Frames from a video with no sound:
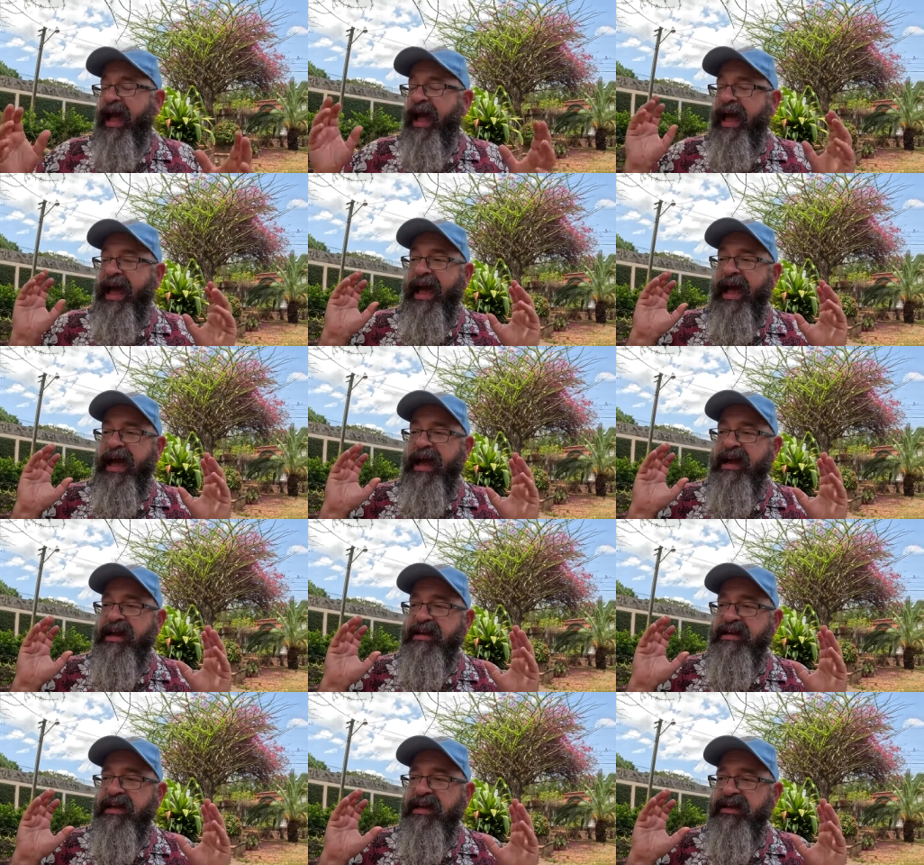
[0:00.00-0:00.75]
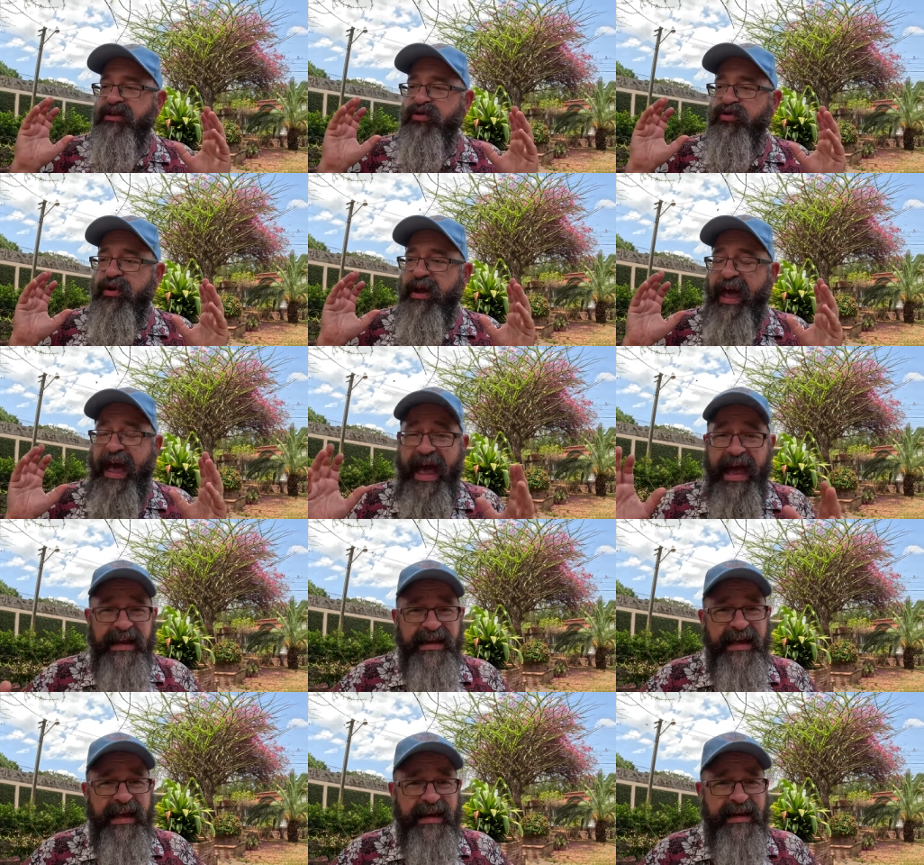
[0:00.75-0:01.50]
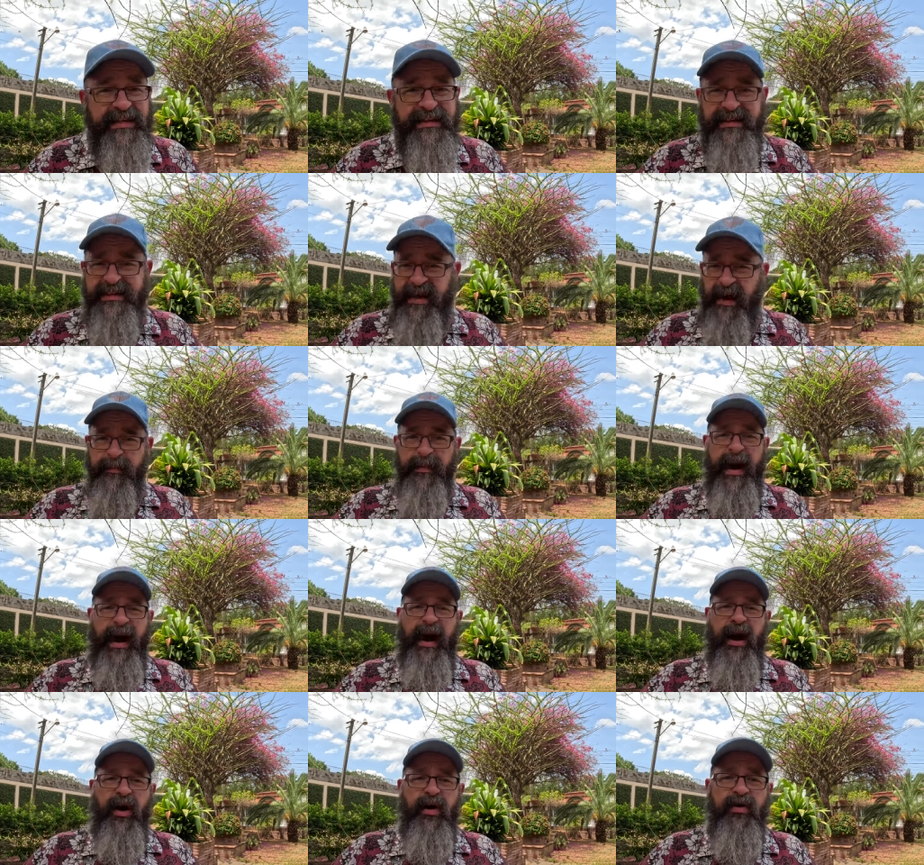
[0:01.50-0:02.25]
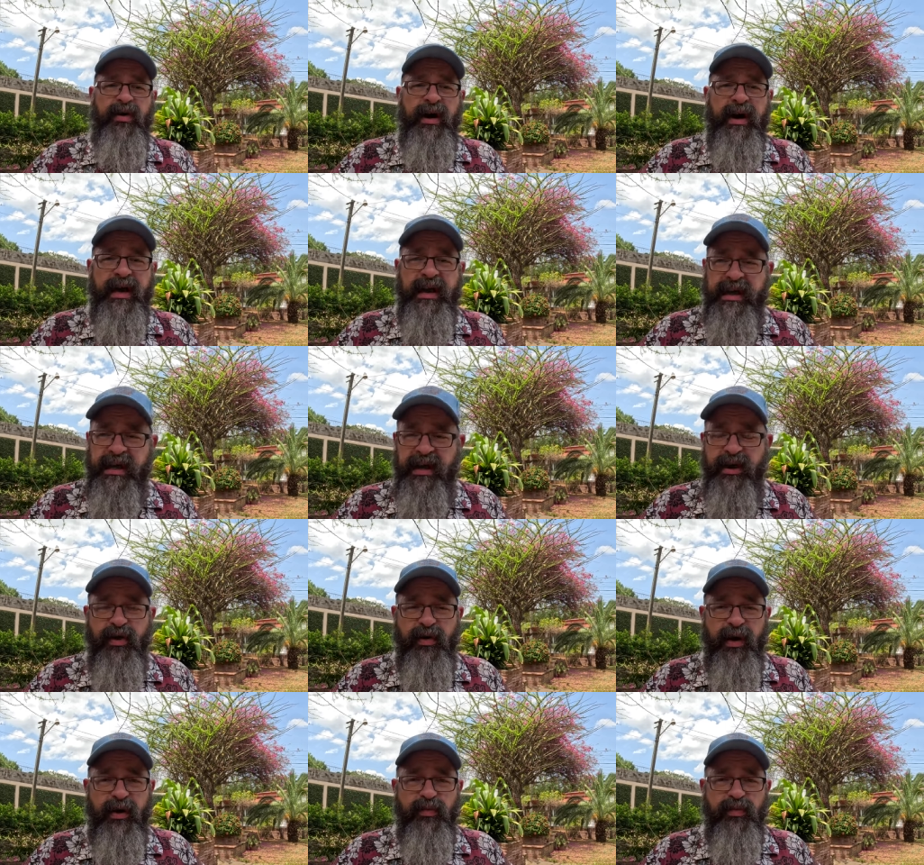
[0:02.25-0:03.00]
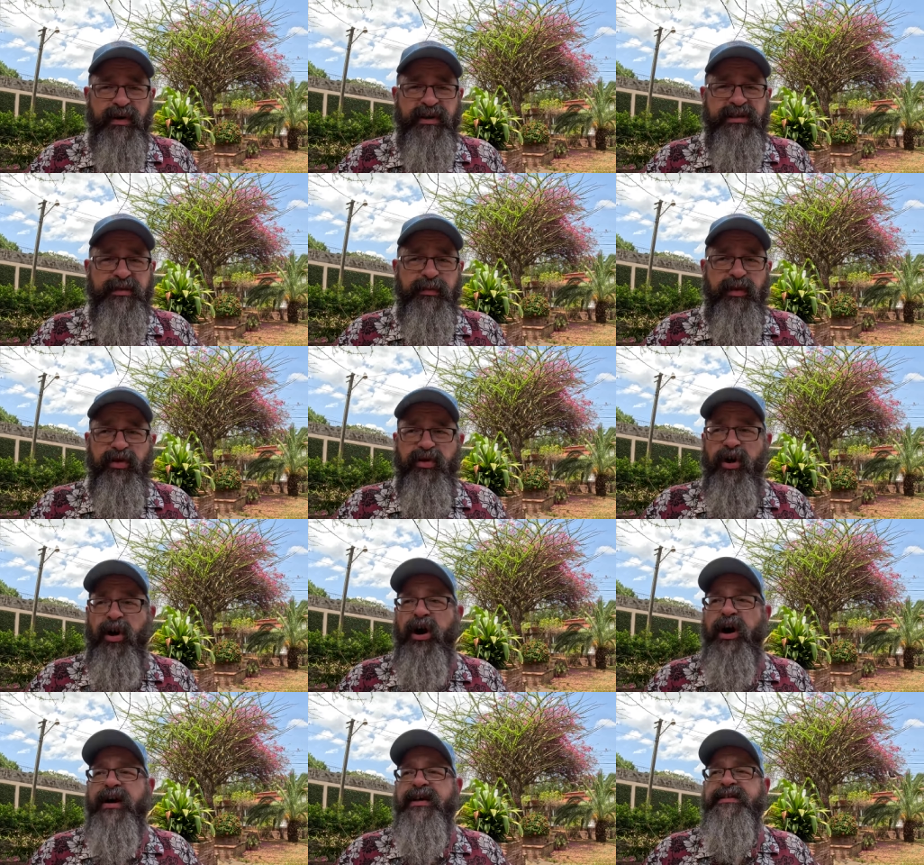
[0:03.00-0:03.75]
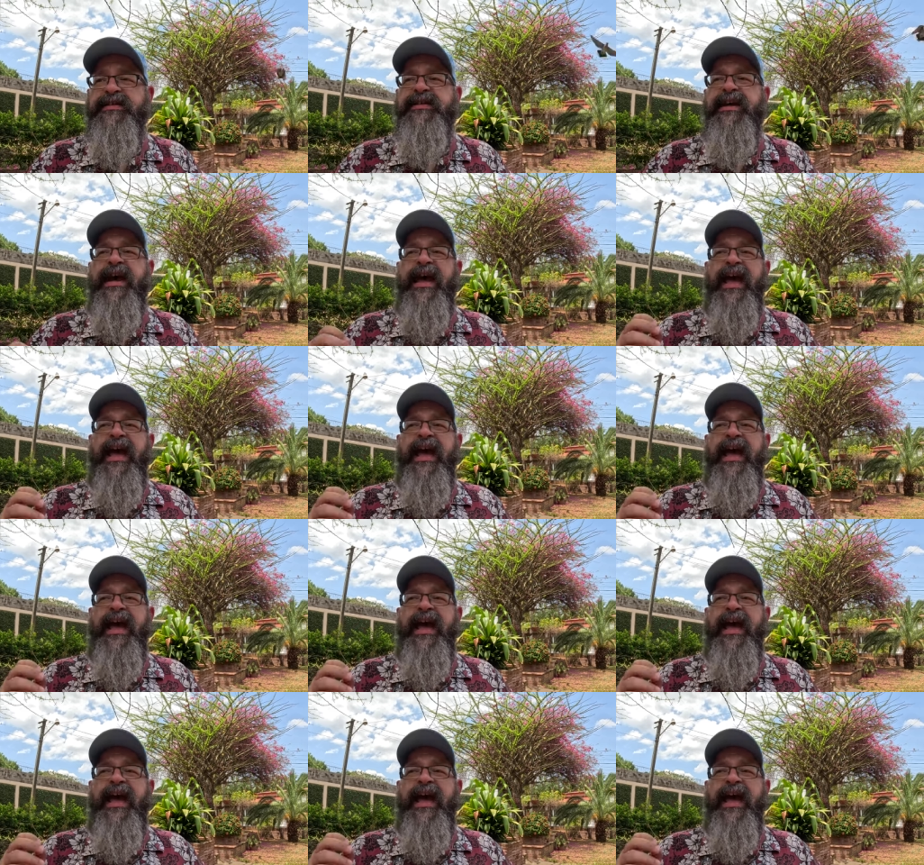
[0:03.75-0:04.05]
and you can get it somehow here at reasonable cost,